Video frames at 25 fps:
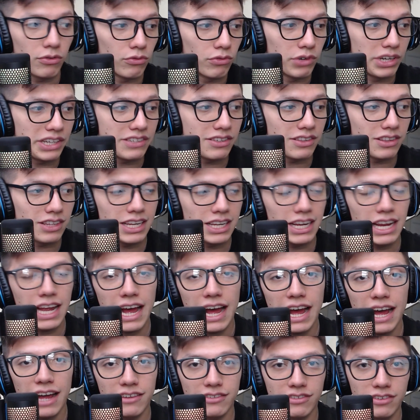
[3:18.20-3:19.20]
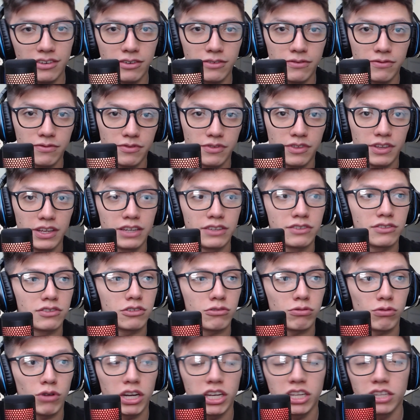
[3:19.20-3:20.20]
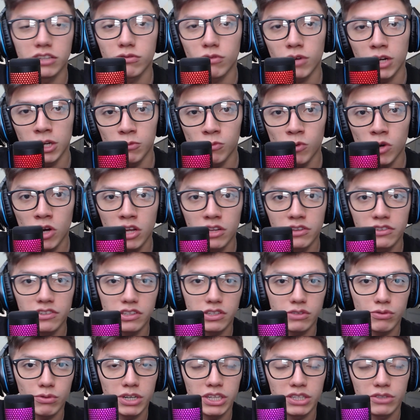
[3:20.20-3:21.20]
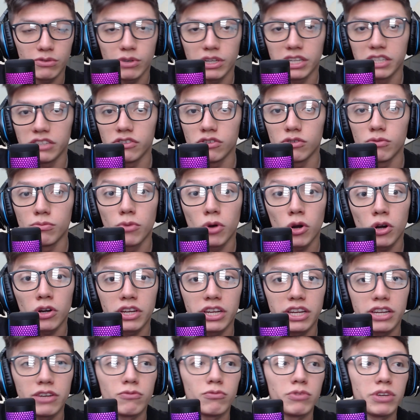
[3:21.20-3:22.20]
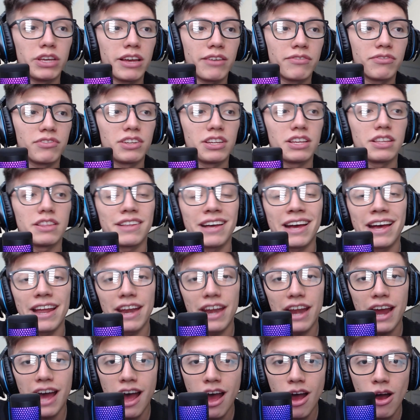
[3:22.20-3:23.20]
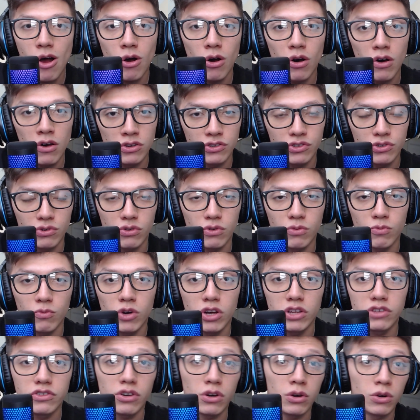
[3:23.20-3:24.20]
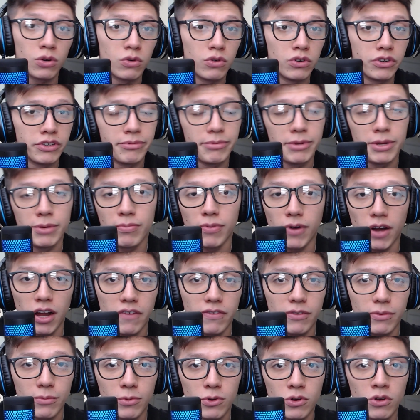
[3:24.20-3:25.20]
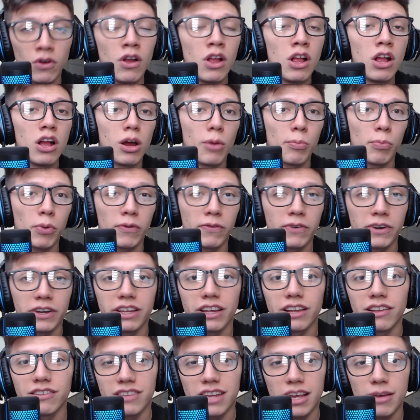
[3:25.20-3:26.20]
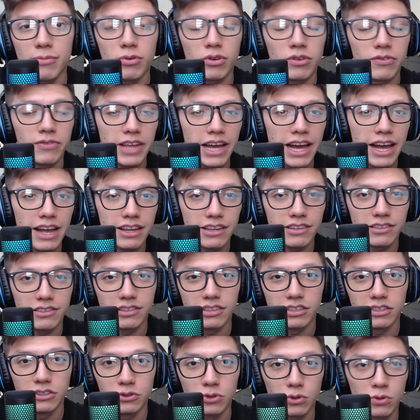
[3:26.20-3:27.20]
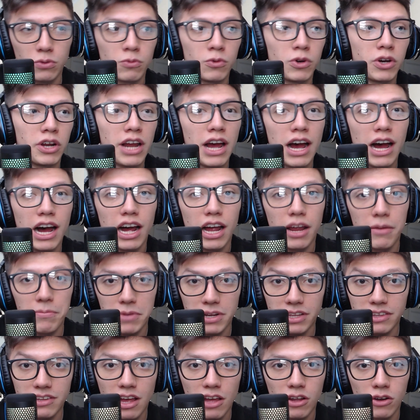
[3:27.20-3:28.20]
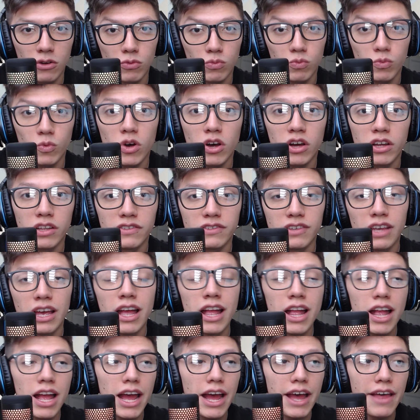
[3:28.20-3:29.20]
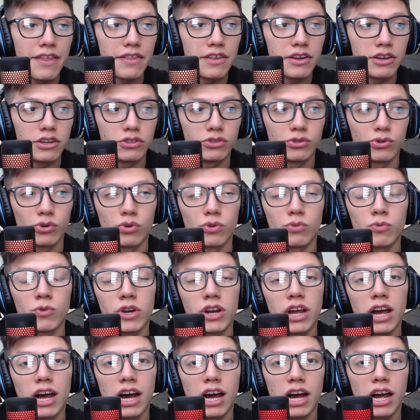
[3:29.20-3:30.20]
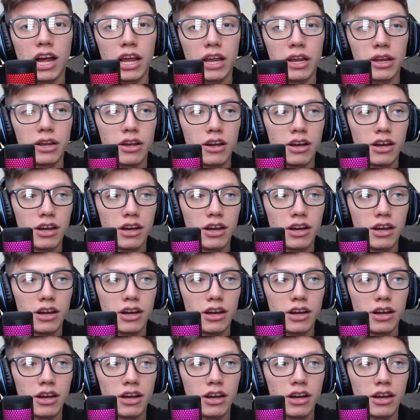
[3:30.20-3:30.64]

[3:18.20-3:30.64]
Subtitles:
recently, as of this 2021 to 2022 market, we have seen that not all Jordan 1s are going to be profitable. A perfect example of that is the Jordan 1 High McDonald 1s and the Jordan 1 High